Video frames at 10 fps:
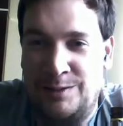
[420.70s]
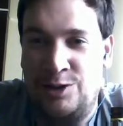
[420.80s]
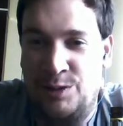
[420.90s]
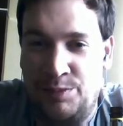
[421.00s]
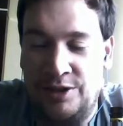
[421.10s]

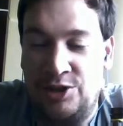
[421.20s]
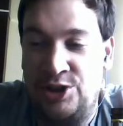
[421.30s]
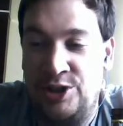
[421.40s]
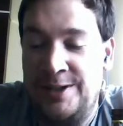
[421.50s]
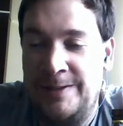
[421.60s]
George Bush.
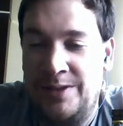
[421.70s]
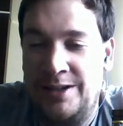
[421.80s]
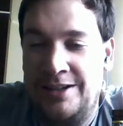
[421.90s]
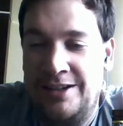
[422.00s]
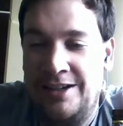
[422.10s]

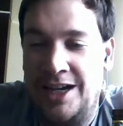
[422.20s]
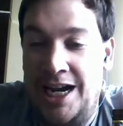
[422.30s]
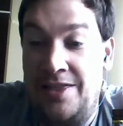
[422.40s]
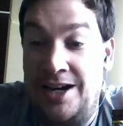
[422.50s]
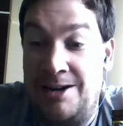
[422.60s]

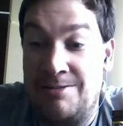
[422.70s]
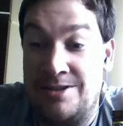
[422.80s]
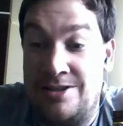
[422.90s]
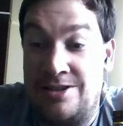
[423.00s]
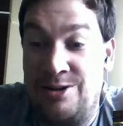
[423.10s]
And then I was
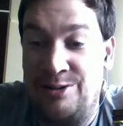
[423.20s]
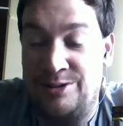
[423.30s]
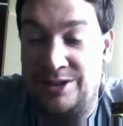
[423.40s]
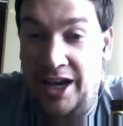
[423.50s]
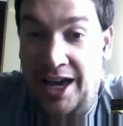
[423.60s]
so
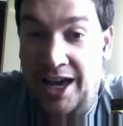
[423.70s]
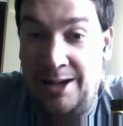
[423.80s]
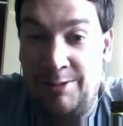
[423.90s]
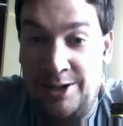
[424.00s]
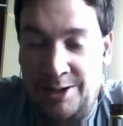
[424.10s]
sad
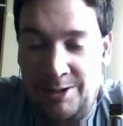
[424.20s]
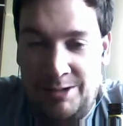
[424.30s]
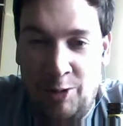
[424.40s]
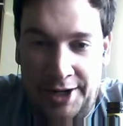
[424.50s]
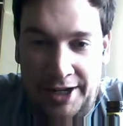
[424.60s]
when he
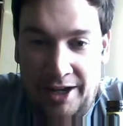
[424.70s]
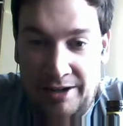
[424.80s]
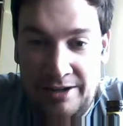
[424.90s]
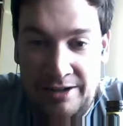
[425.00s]
won again.